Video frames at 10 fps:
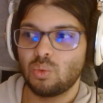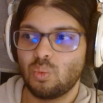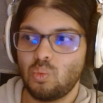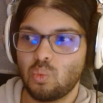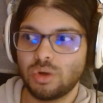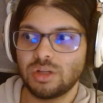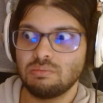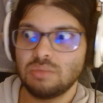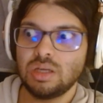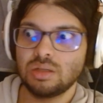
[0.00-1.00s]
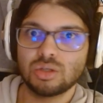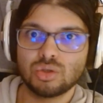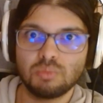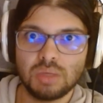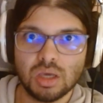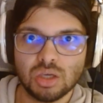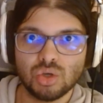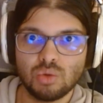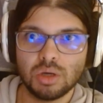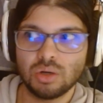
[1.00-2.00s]
what it means to be a
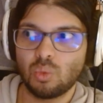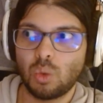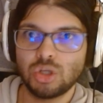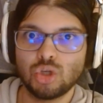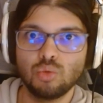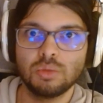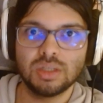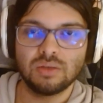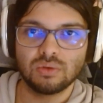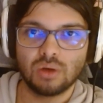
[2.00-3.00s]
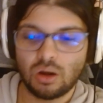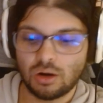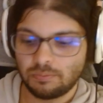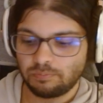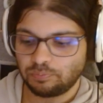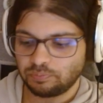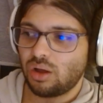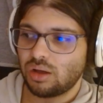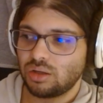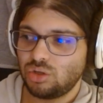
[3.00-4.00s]
human or what humans even are.
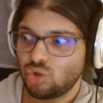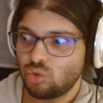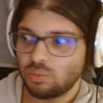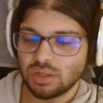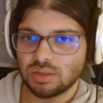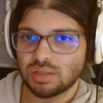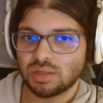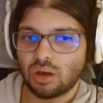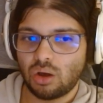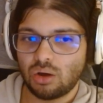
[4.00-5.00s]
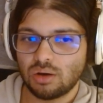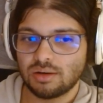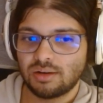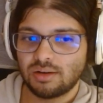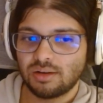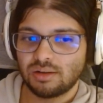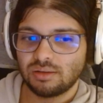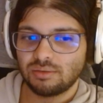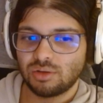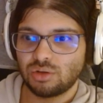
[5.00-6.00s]
Humans are
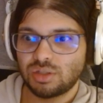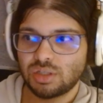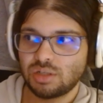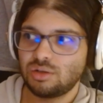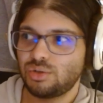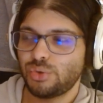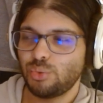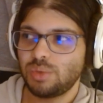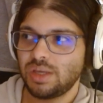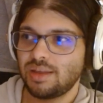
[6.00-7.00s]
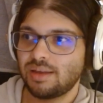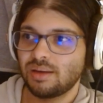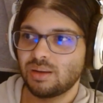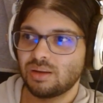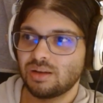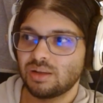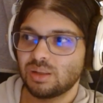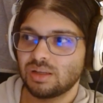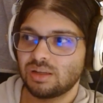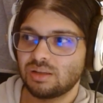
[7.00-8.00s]
considered to be
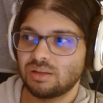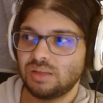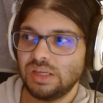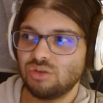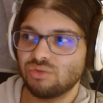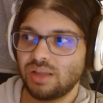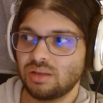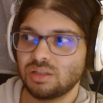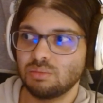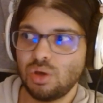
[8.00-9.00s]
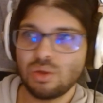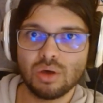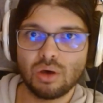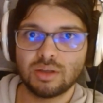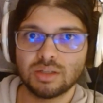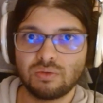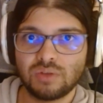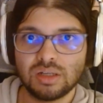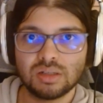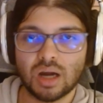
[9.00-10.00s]
the greatest mythos of the
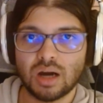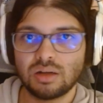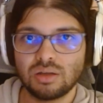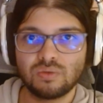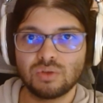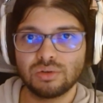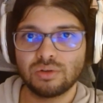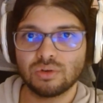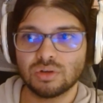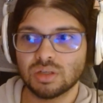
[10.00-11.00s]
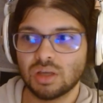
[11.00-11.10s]
entirety of the universe.